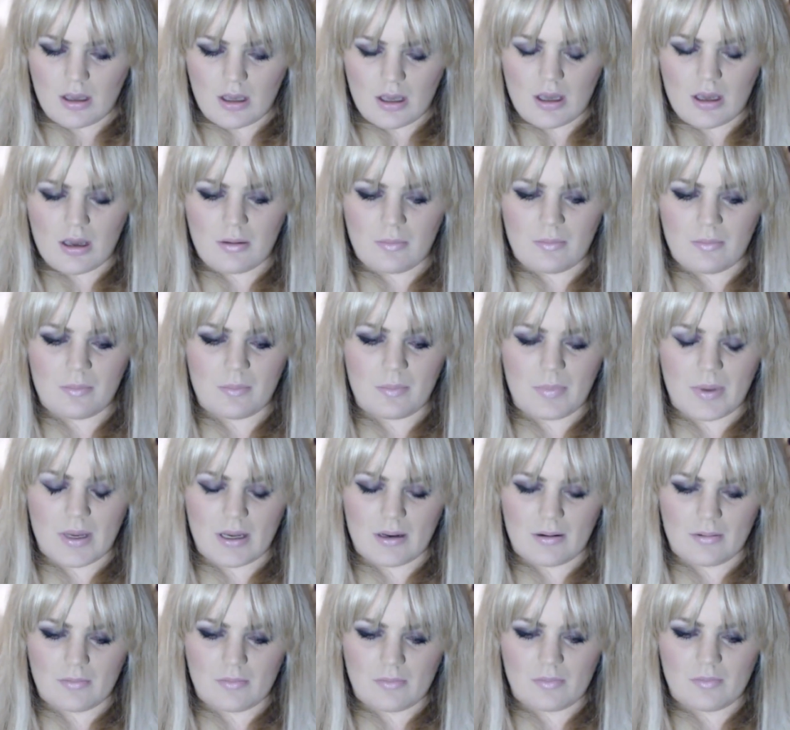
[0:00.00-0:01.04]

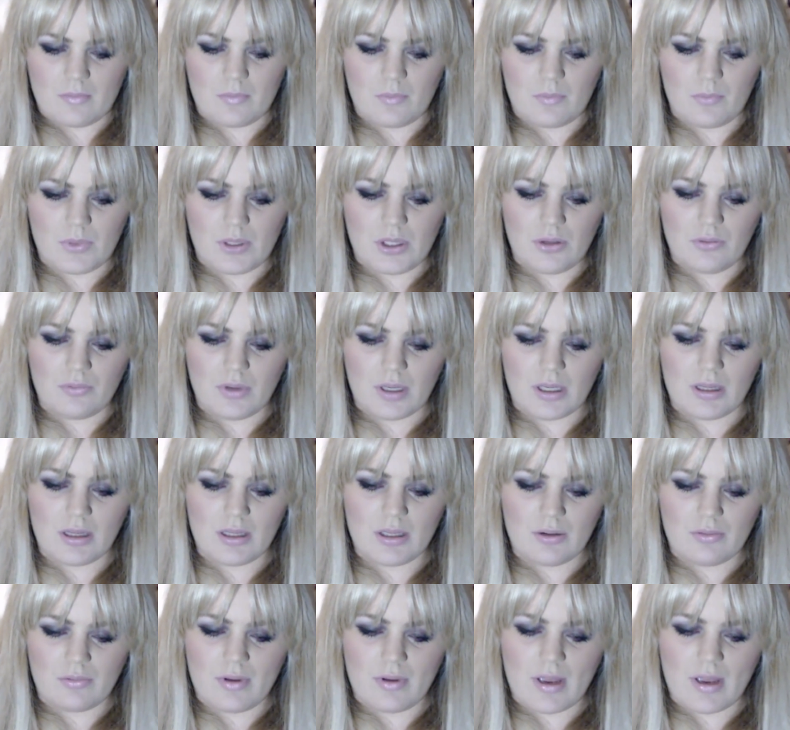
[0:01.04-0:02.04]
but when you wriggle it